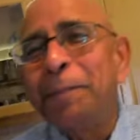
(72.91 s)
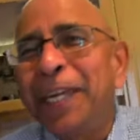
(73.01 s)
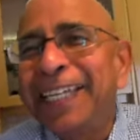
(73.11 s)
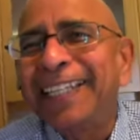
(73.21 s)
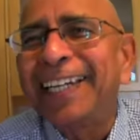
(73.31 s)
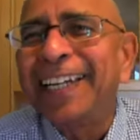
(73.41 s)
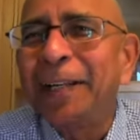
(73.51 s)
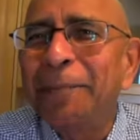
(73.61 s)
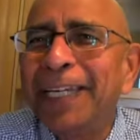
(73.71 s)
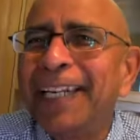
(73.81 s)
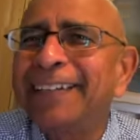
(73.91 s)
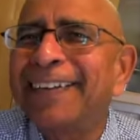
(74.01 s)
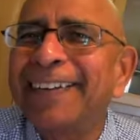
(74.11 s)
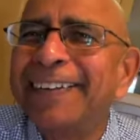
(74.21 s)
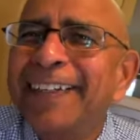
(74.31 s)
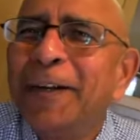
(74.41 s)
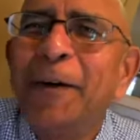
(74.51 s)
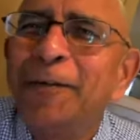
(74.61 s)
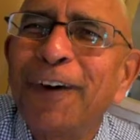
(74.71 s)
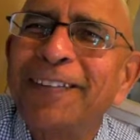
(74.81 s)
bean, the green bean has got
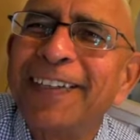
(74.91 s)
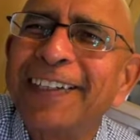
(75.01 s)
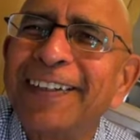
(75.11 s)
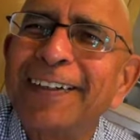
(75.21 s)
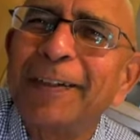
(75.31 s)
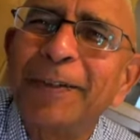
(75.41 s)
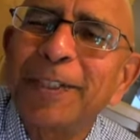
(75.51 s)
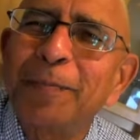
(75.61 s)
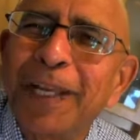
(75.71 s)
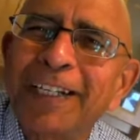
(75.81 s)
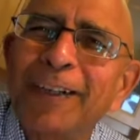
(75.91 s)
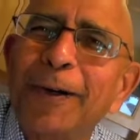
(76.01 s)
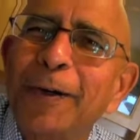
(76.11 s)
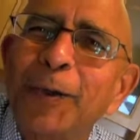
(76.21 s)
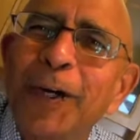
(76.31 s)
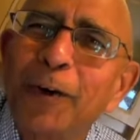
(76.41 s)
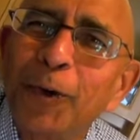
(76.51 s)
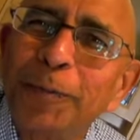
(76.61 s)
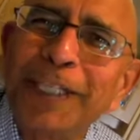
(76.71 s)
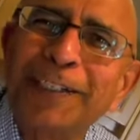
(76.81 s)
no flavor at all, no smell at all, no
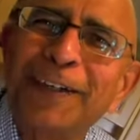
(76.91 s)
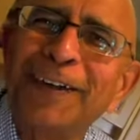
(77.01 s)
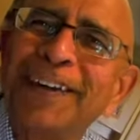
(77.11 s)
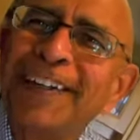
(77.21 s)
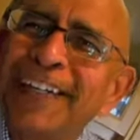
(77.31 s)
aroma at all.